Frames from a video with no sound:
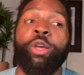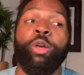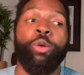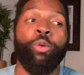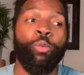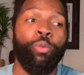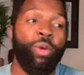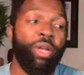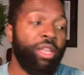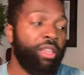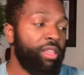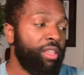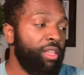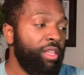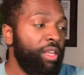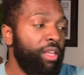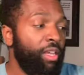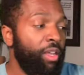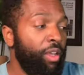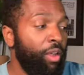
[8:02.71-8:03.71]
with
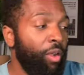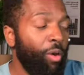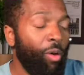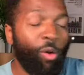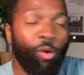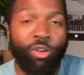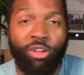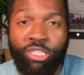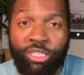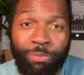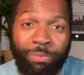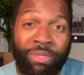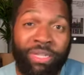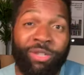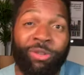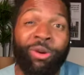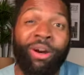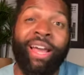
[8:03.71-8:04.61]
orange peel.